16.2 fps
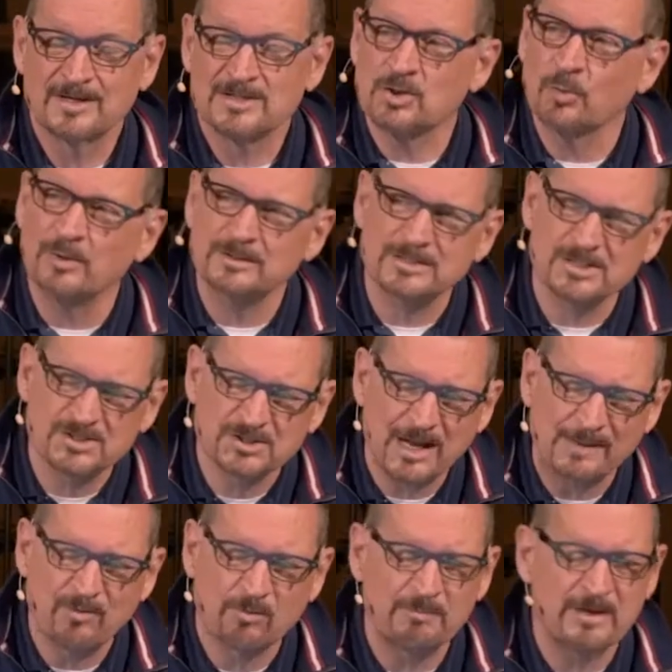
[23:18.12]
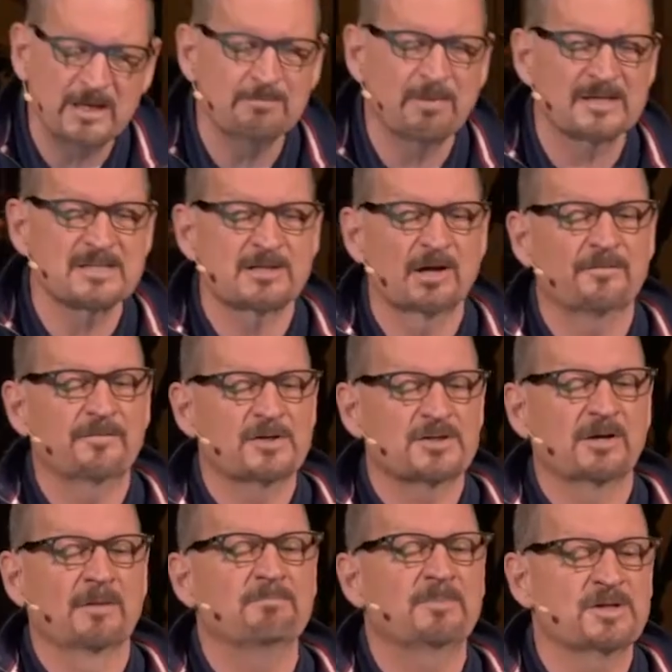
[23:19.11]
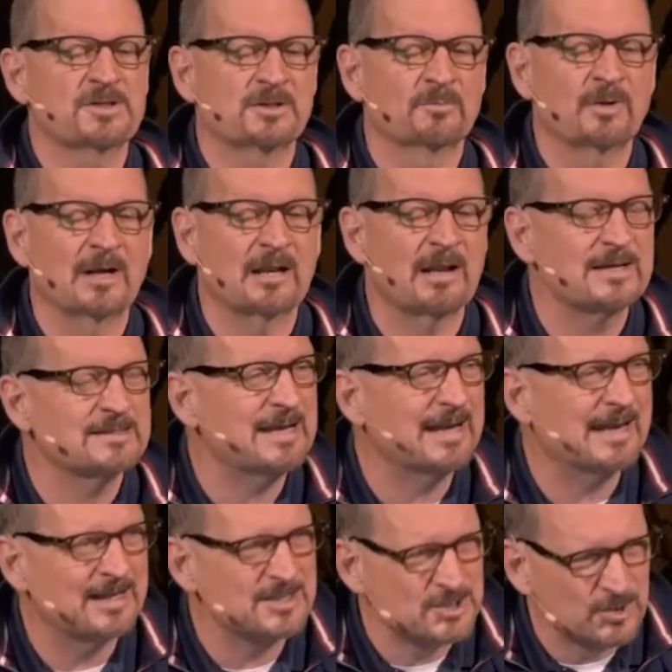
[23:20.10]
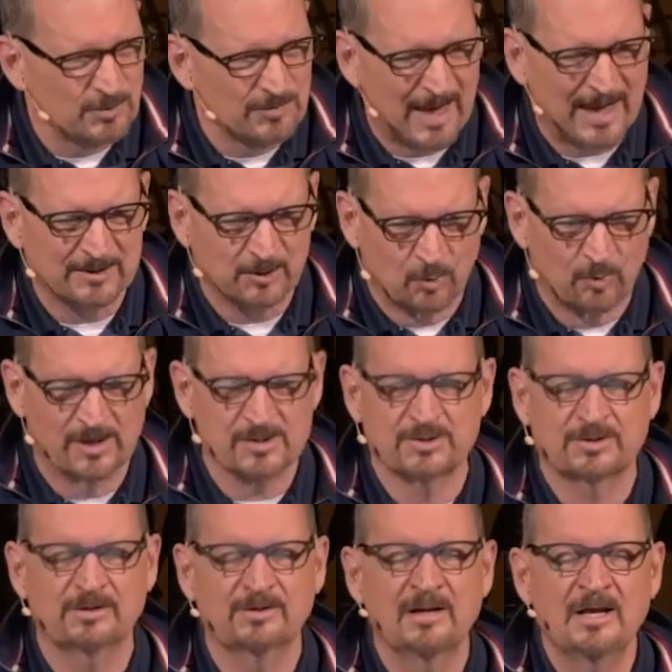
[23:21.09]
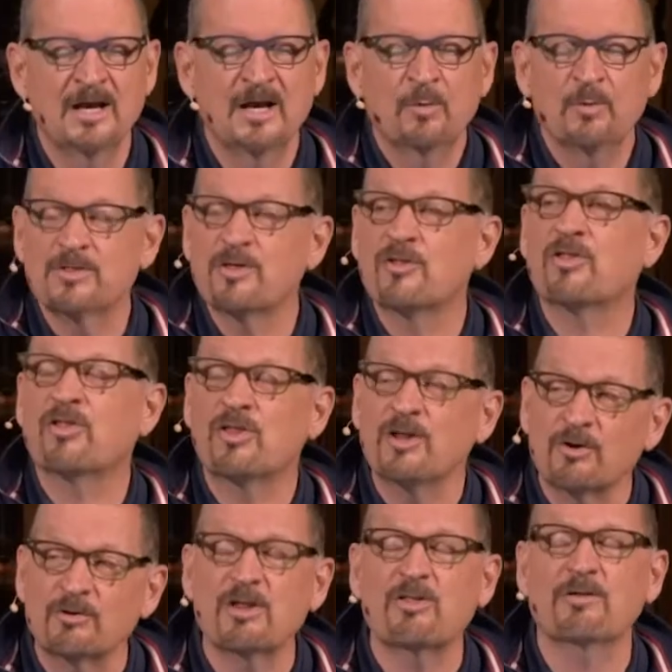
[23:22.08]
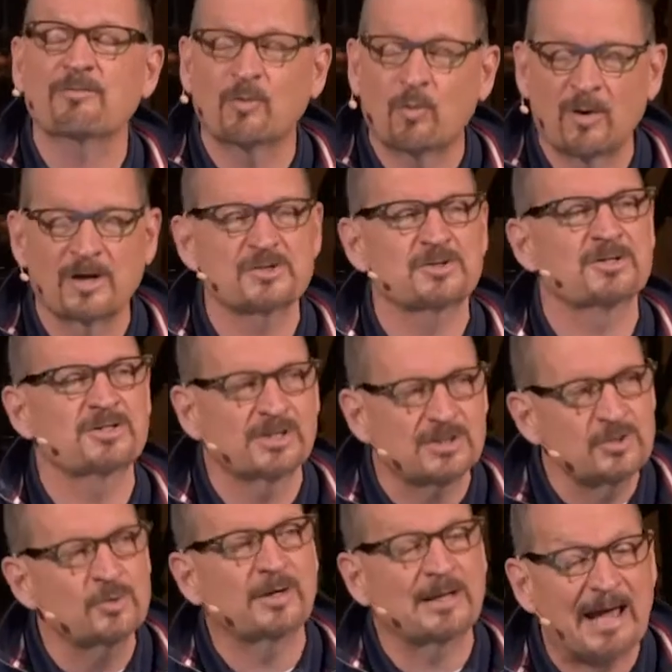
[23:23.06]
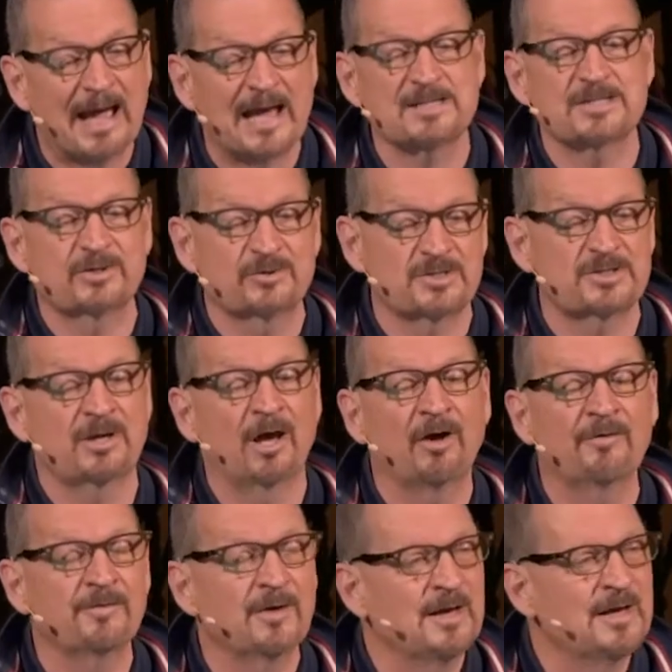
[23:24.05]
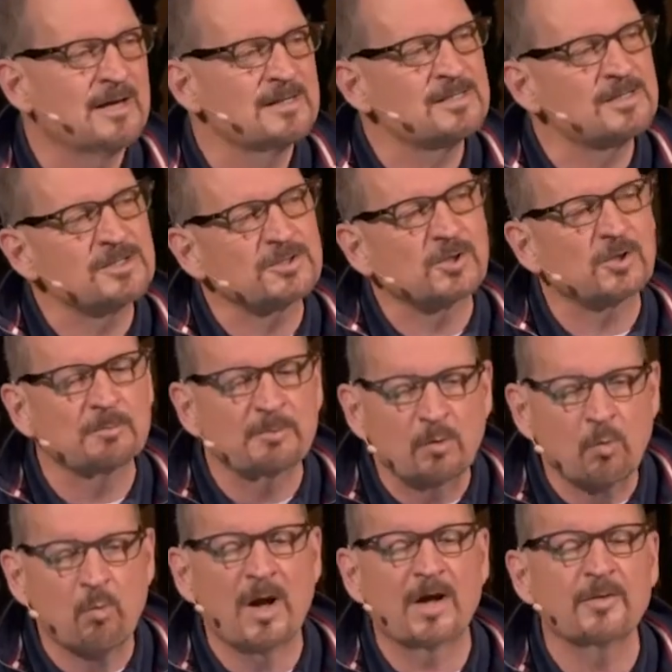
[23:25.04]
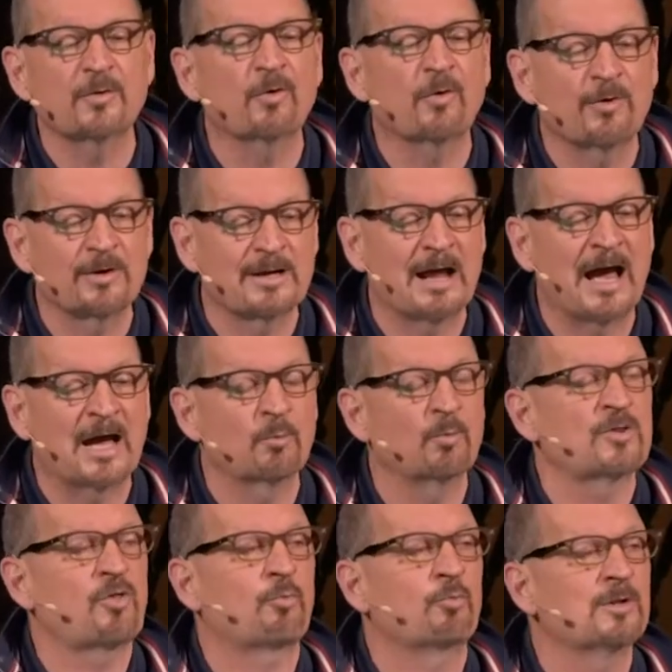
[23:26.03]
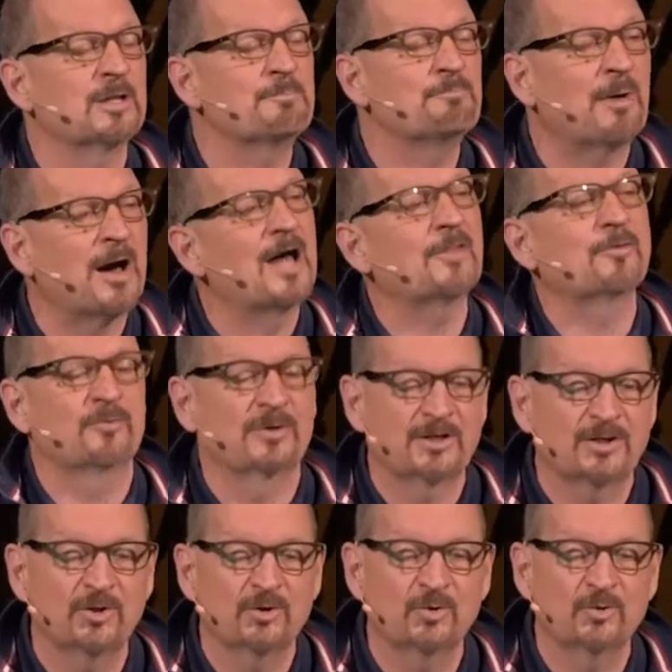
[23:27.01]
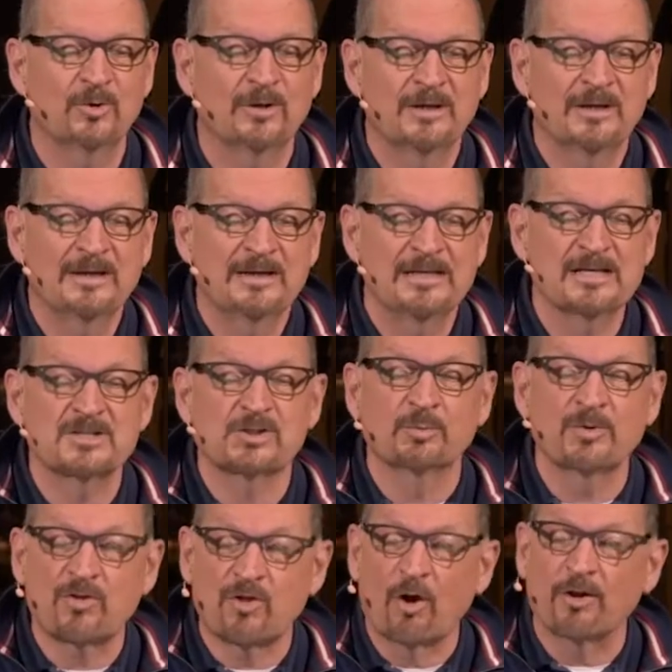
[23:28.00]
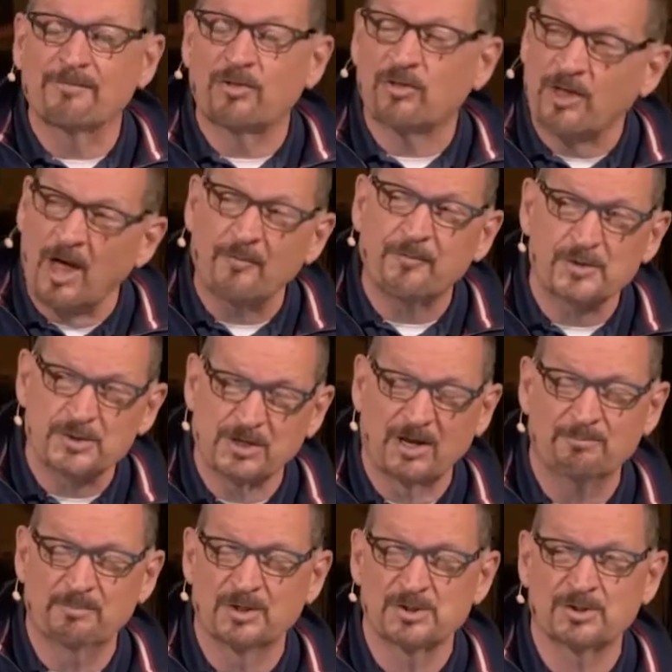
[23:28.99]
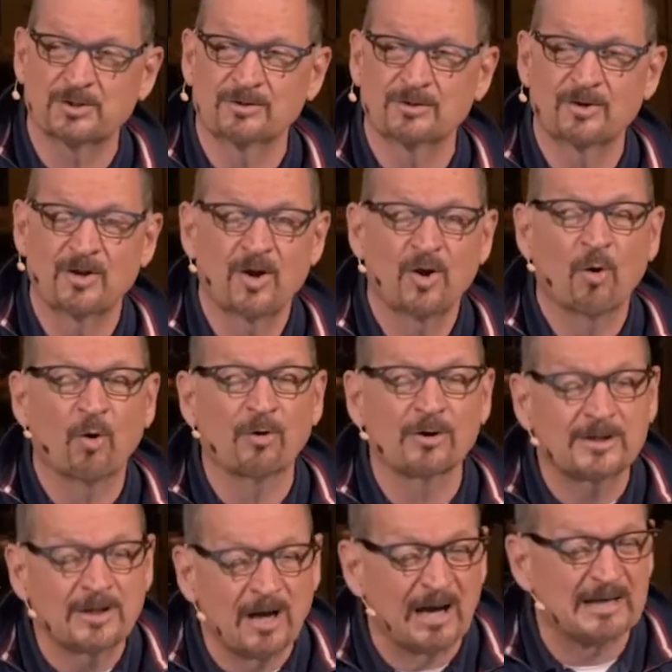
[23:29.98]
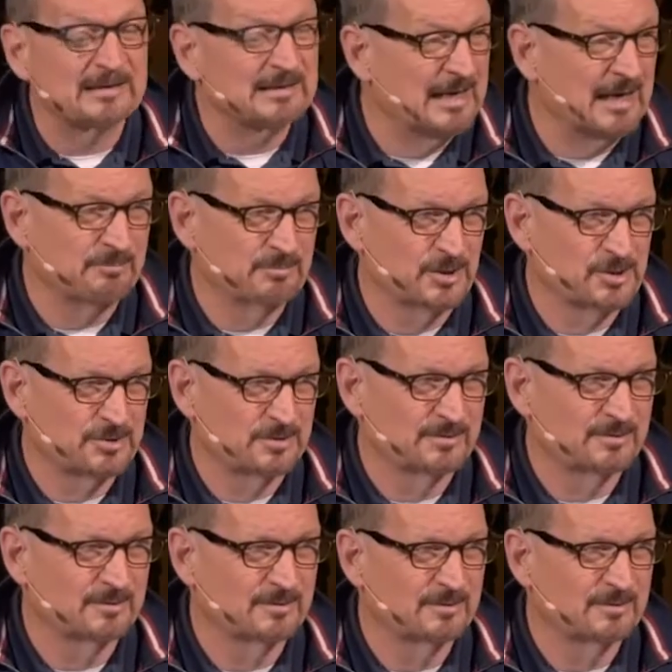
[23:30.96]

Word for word: So, what does James mean by selfish ambition? But I'd like to answer that question with a series of questions that you can ask yourself to determine whether or not what's really bothering you is the result of selfish ambition or godly ambition.